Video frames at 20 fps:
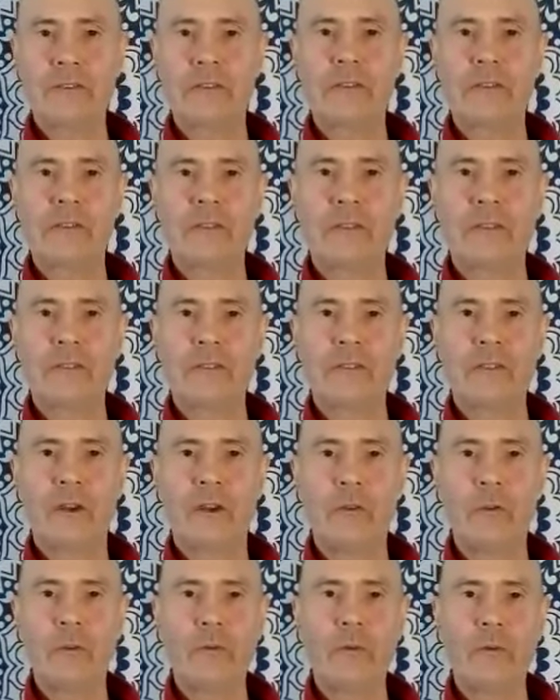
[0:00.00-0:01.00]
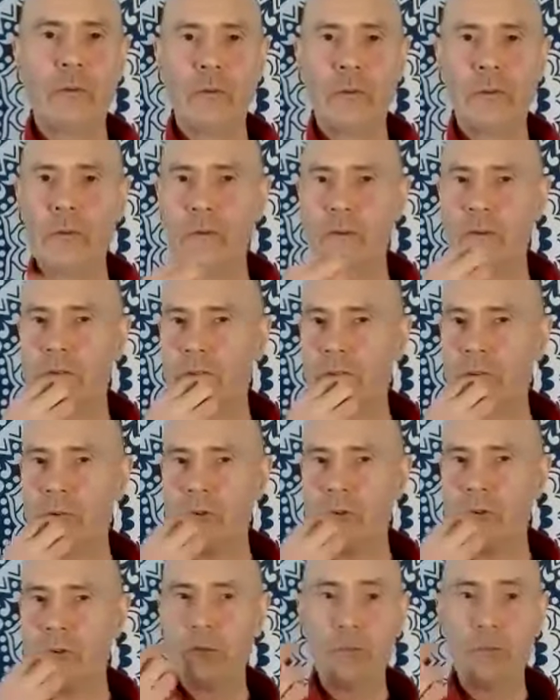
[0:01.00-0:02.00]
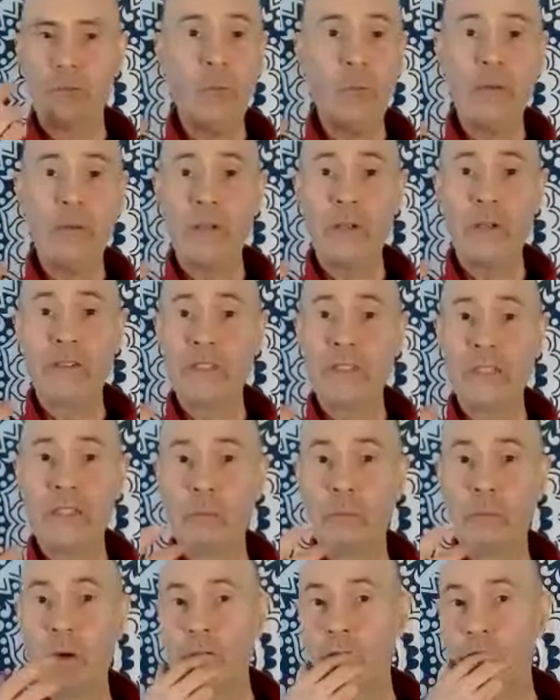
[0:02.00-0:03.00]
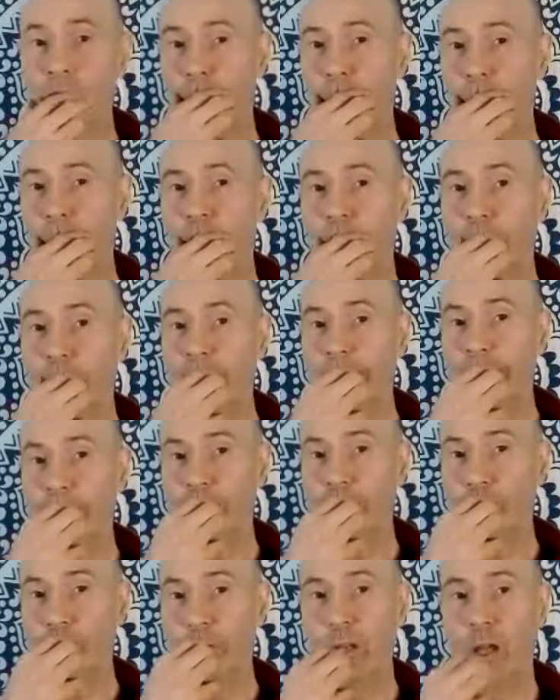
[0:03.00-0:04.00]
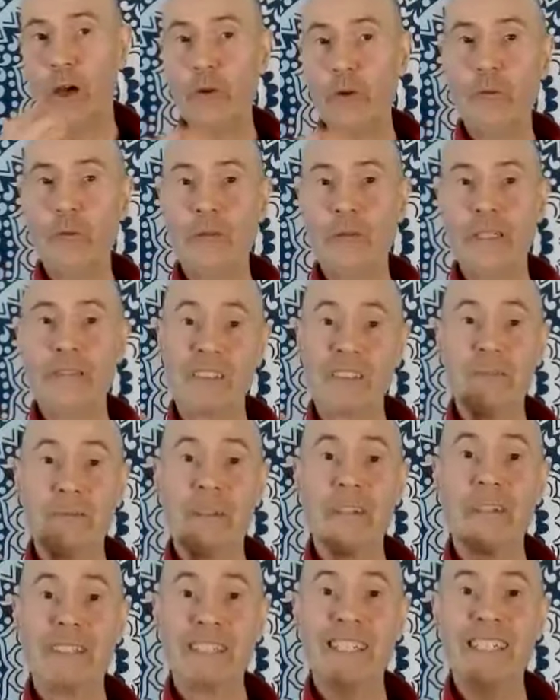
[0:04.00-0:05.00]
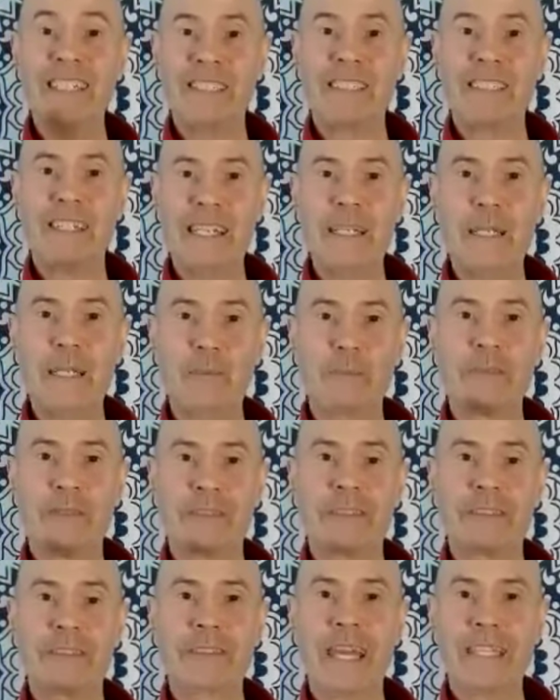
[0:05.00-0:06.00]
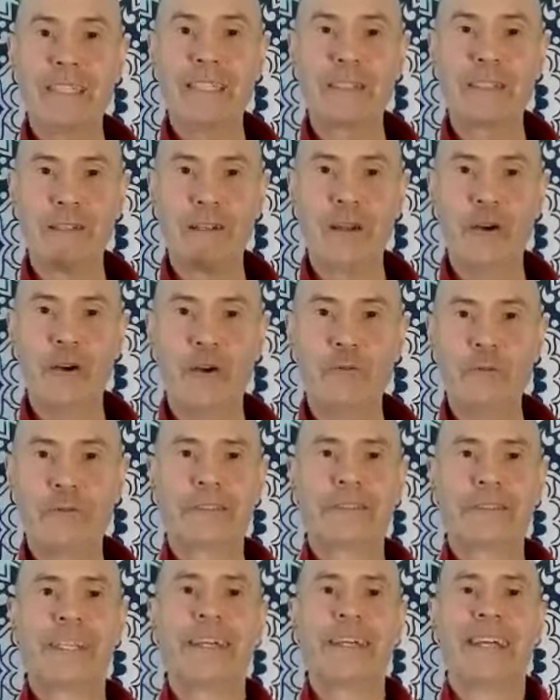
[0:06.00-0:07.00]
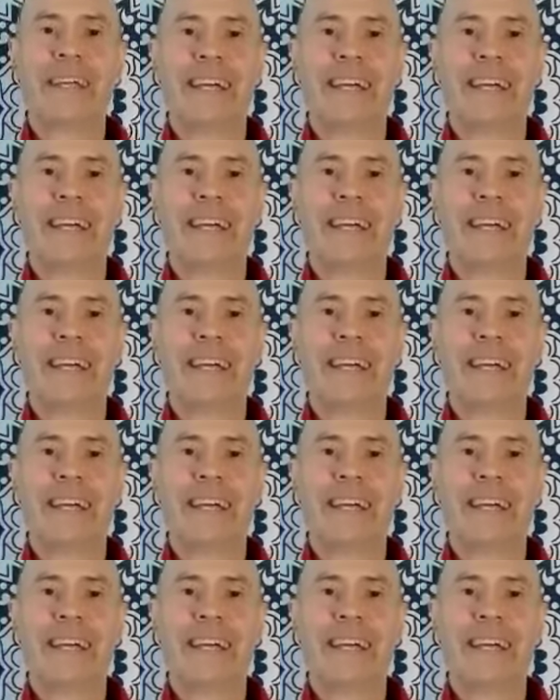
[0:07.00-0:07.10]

just so you probably won't see the motion, but at least you'll notice that his lips stay closed.